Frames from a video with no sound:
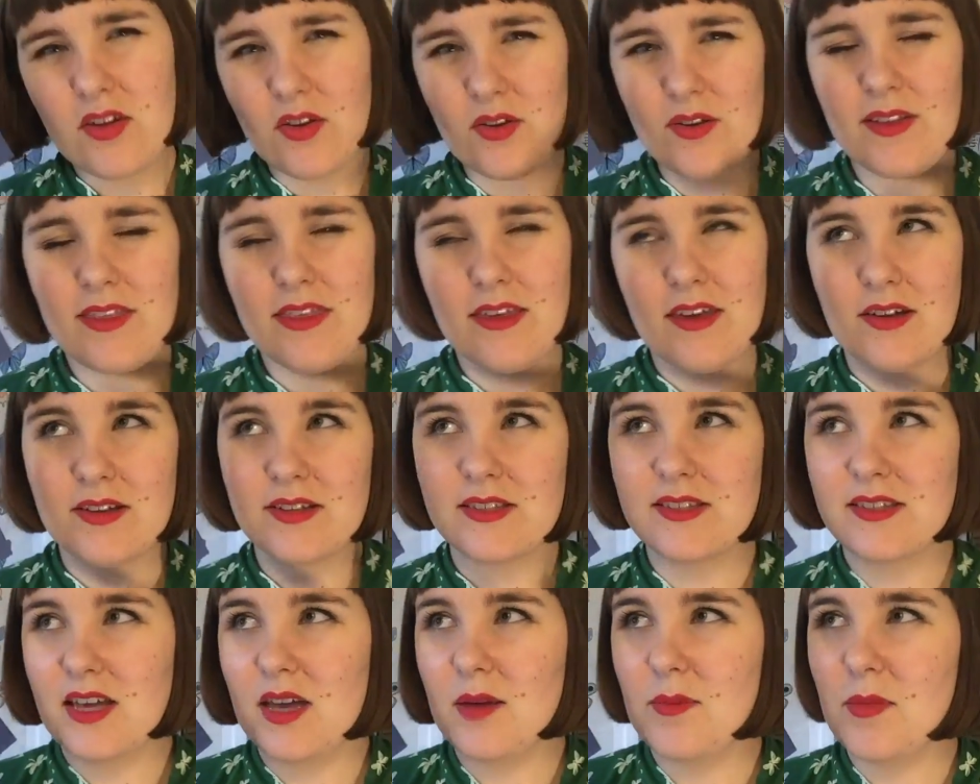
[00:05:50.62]
The only thing
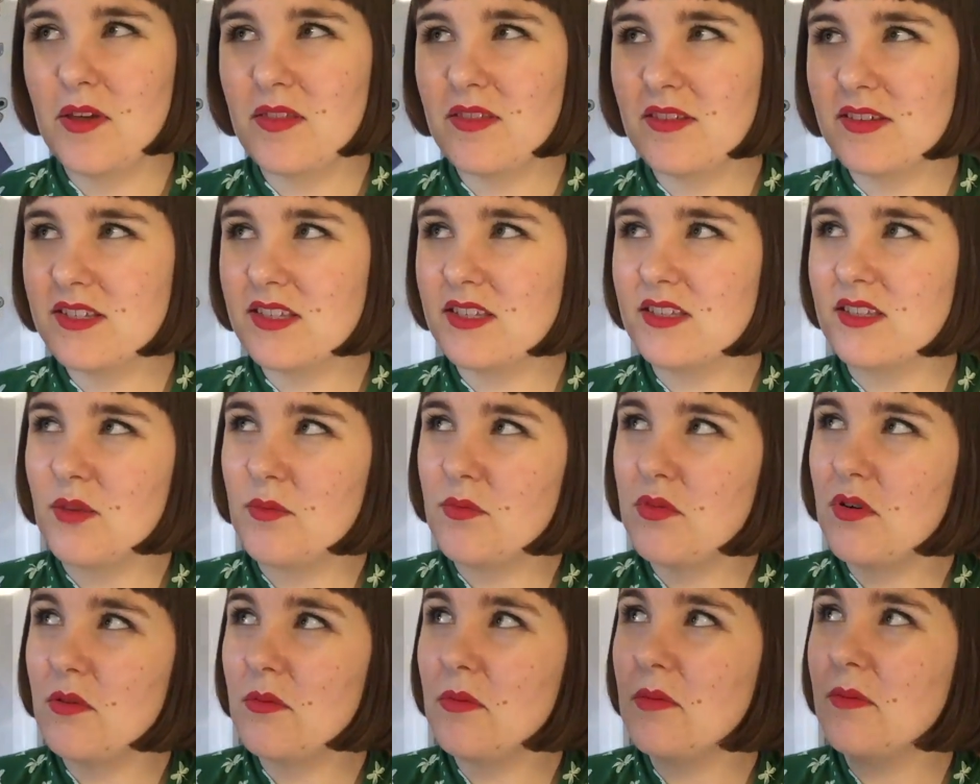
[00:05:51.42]
I'd say about this is I
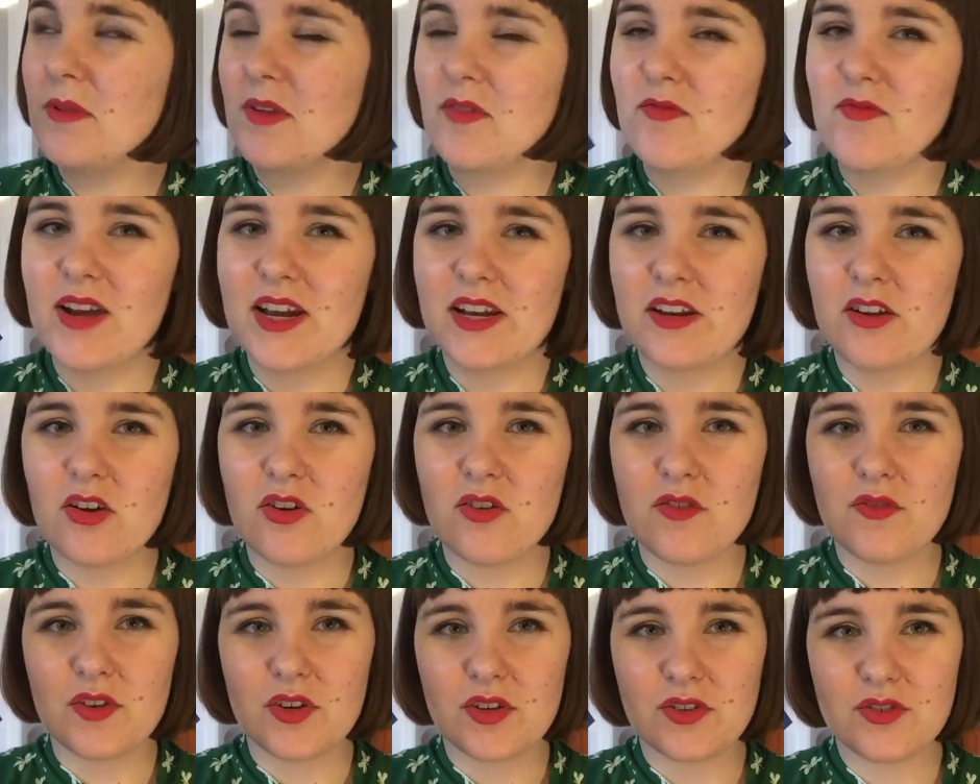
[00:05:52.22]
probably read it
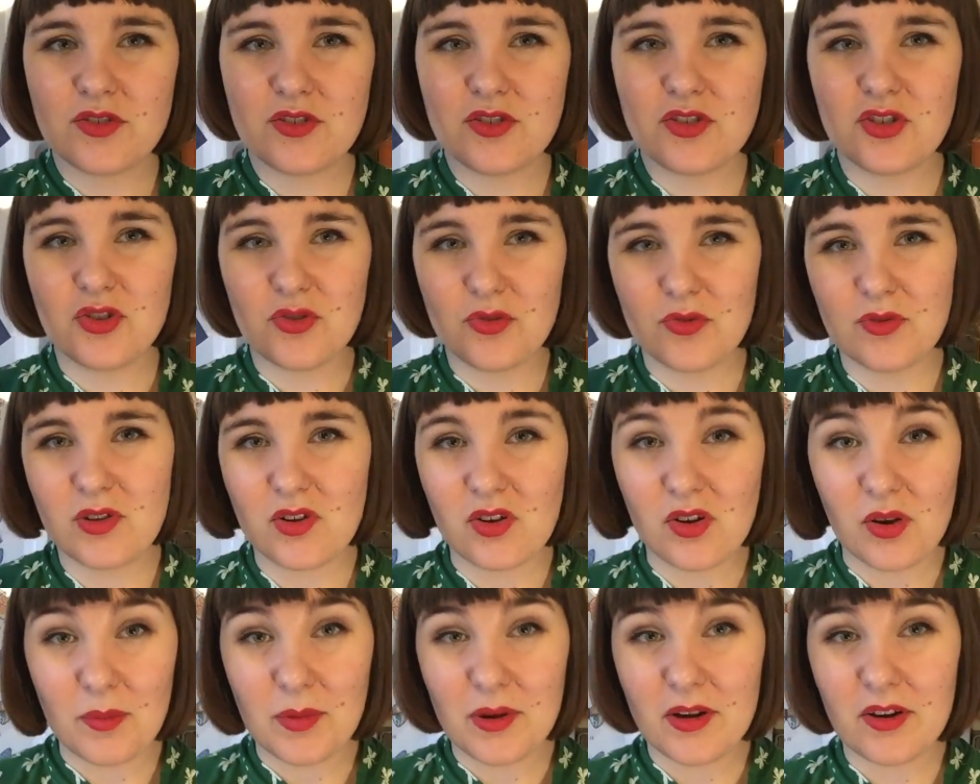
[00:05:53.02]
over too
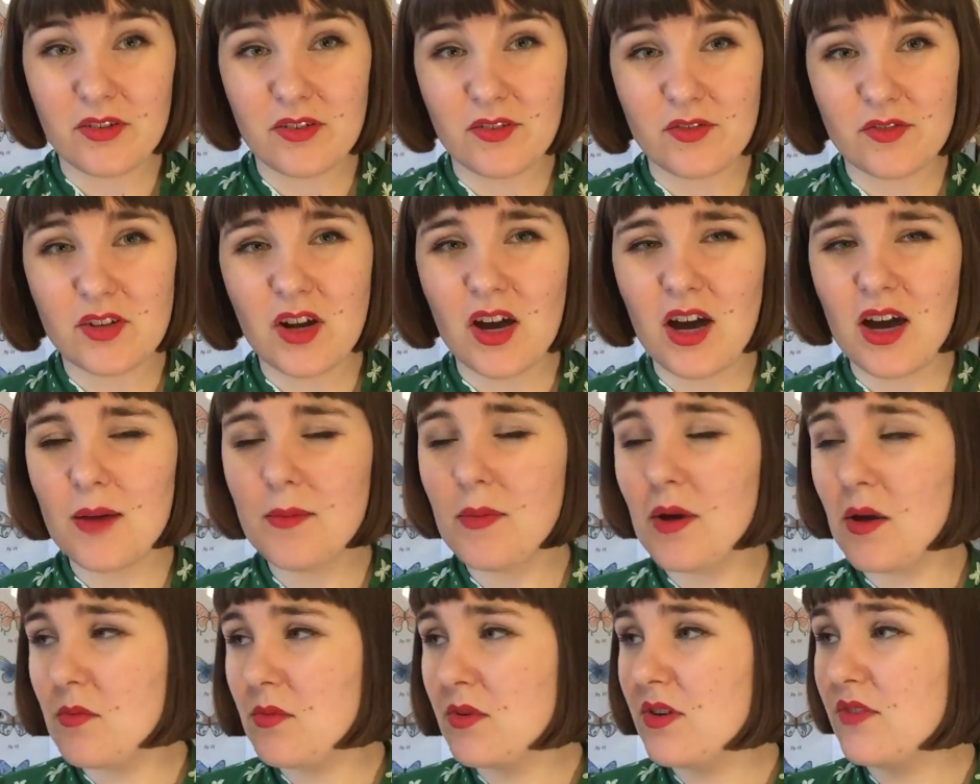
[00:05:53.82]
long a period of
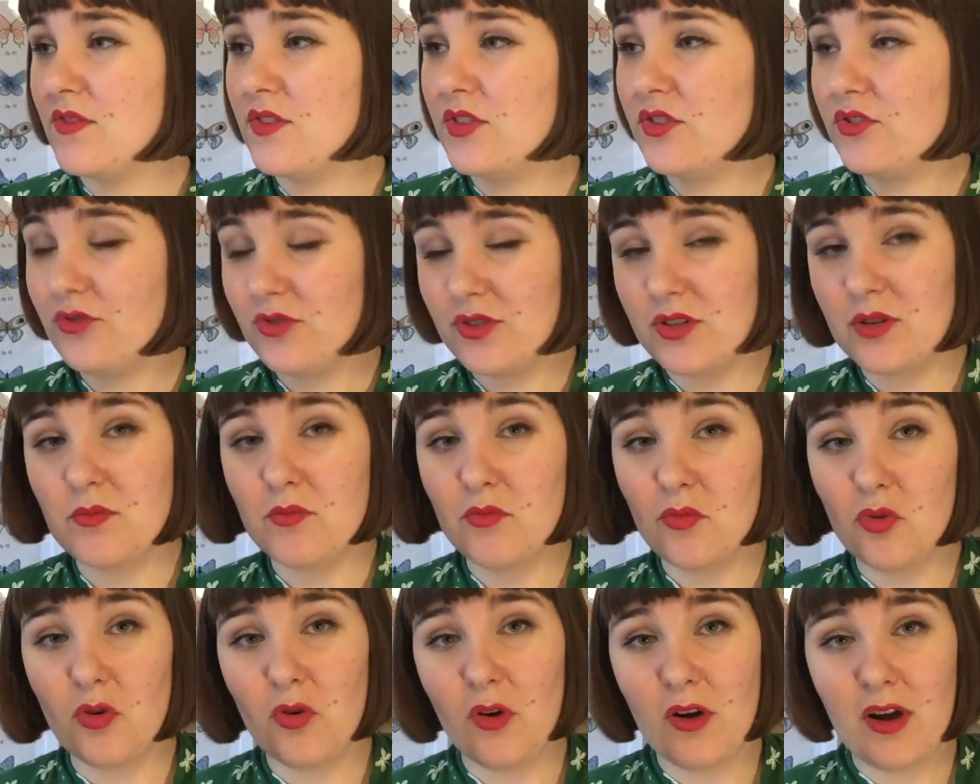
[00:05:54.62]
time. I would have enjoyed it
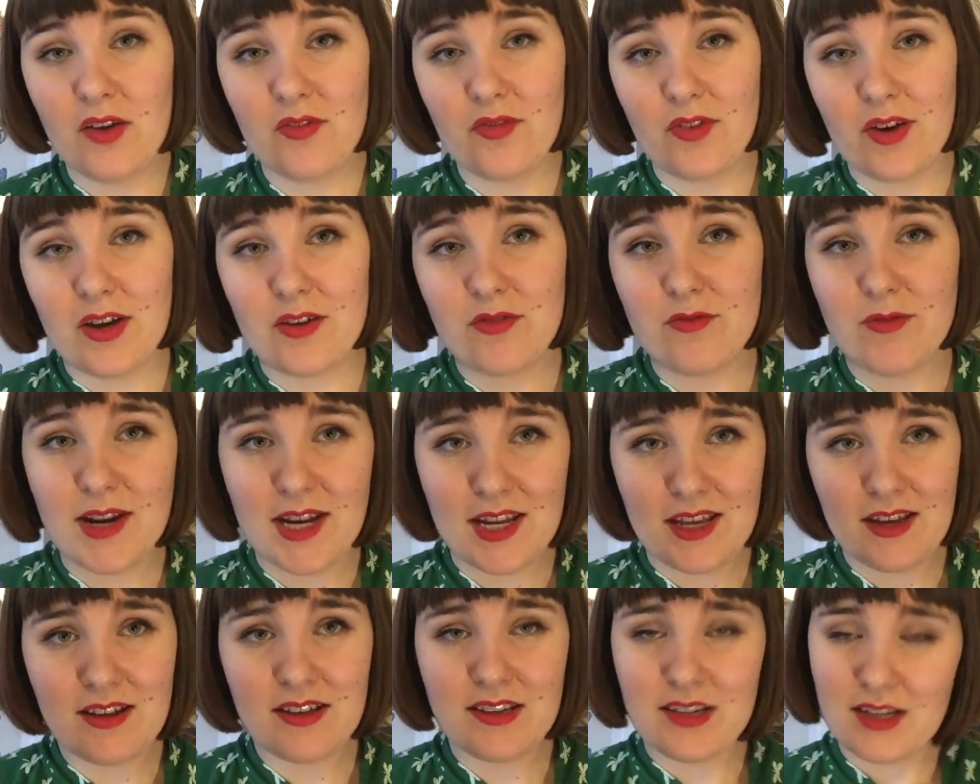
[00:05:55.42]
more if I'd
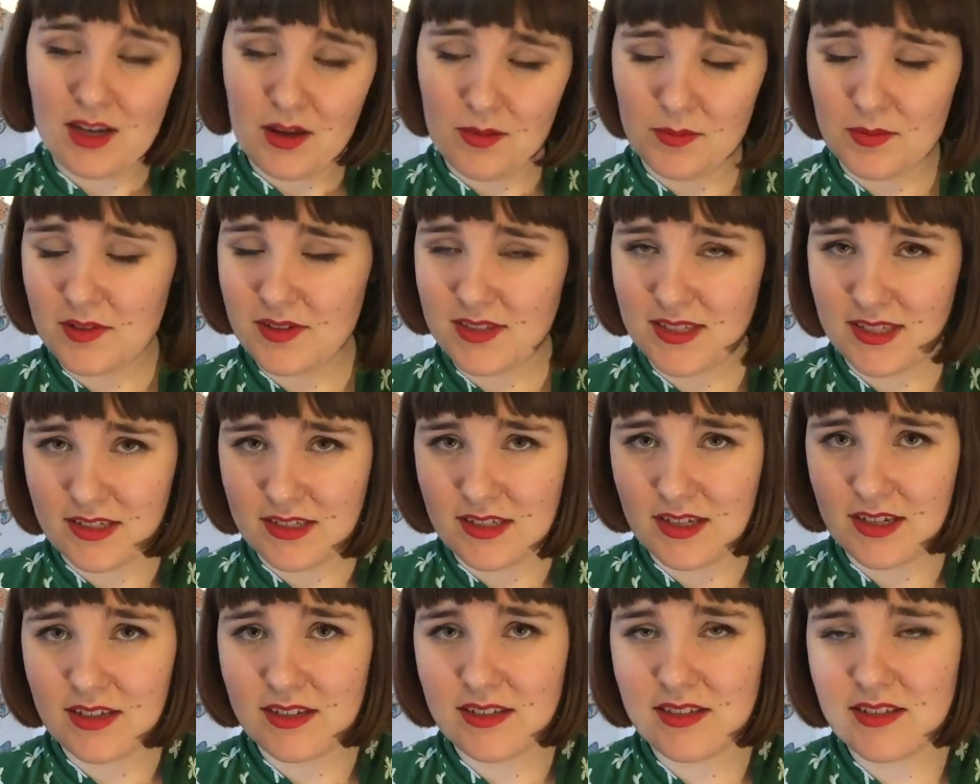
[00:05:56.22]
read it in a couple of
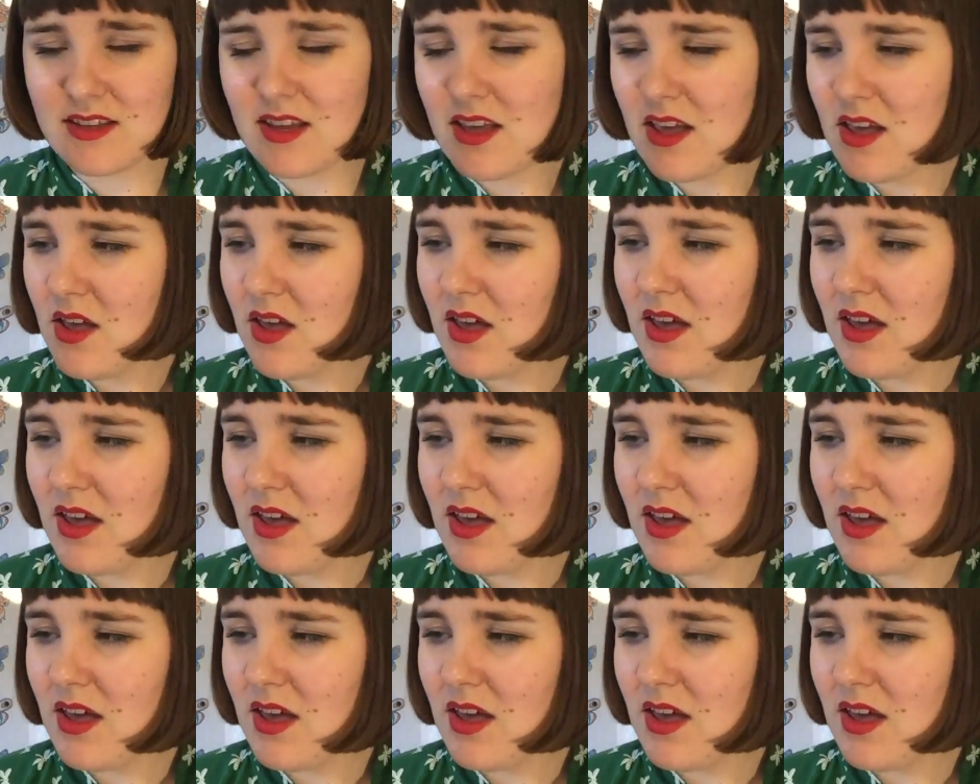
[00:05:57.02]
sittings.